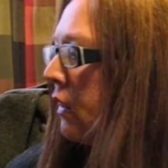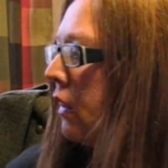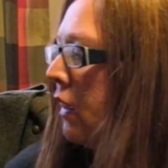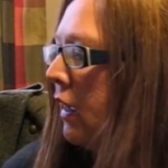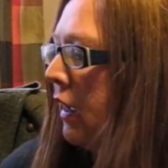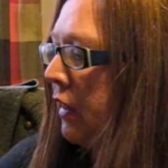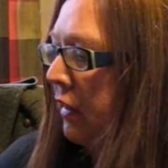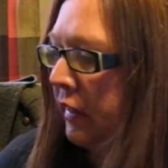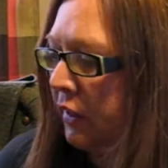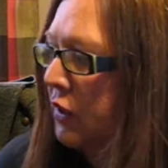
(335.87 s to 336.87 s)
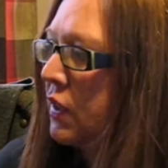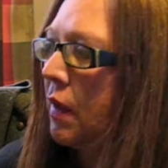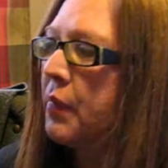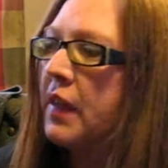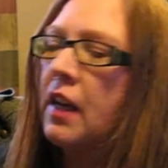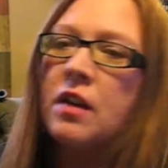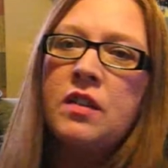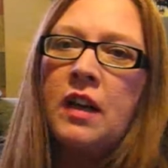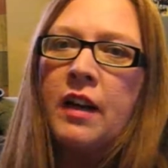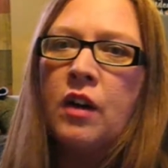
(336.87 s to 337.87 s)
And here's something else
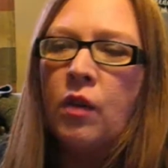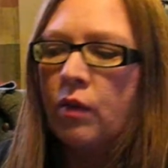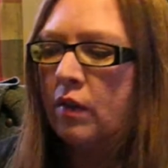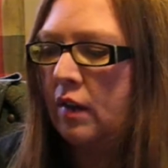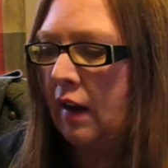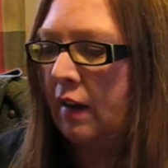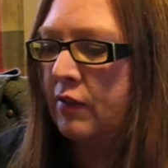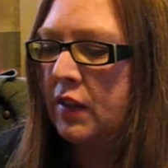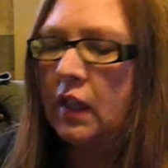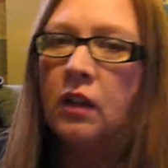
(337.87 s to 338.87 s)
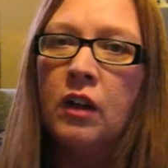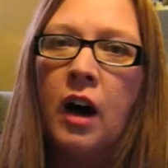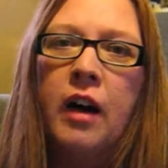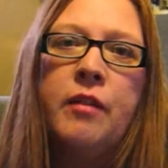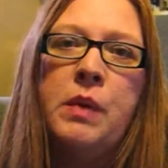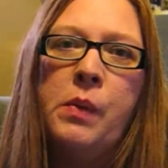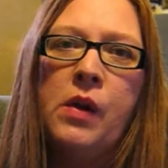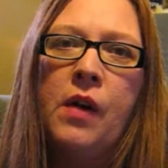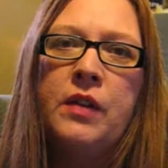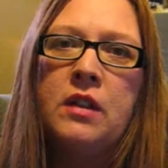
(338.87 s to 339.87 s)
that I know I've seen a lot of people
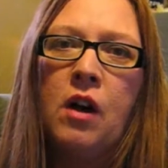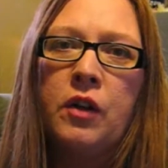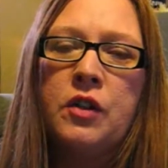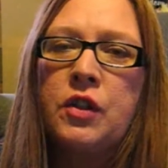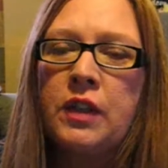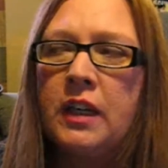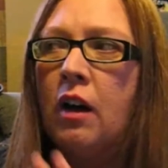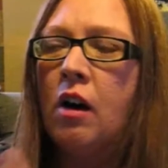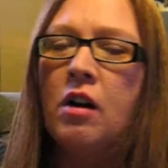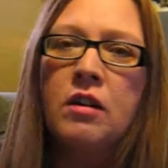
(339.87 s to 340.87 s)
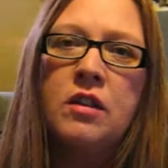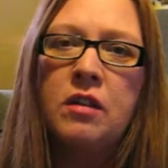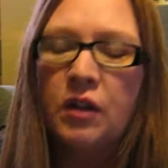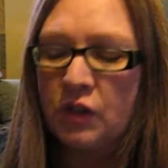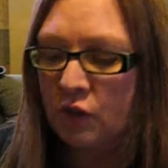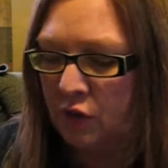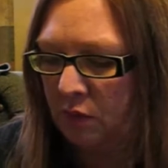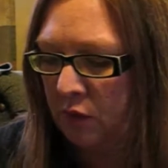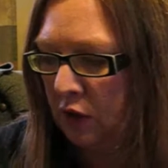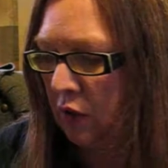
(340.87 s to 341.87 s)
on the Dollar Tree hauls on
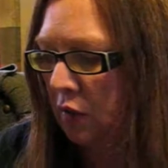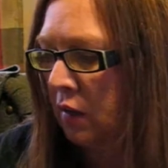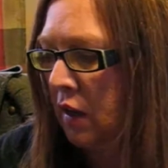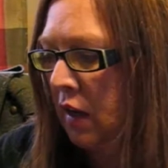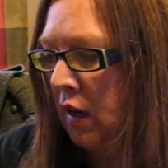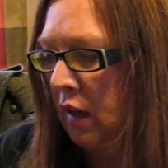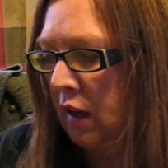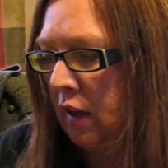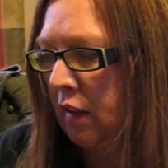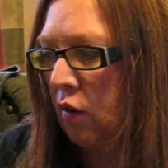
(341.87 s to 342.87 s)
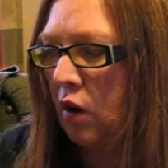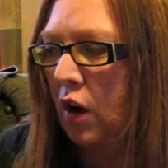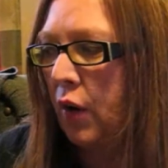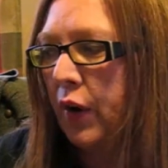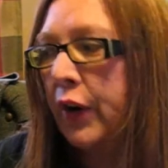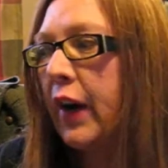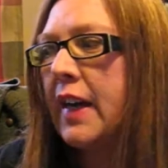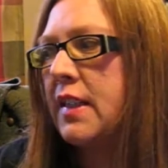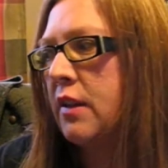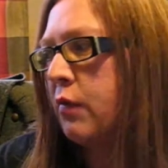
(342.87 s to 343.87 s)
YouTube do, and they were all going
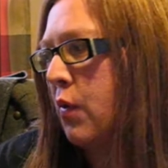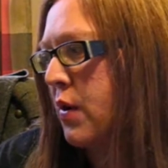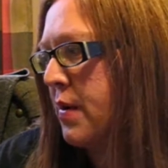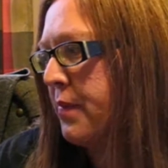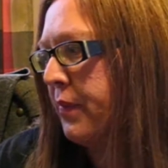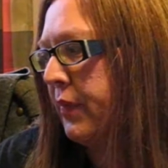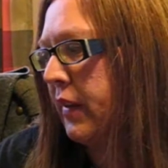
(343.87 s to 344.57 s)
crazy for them.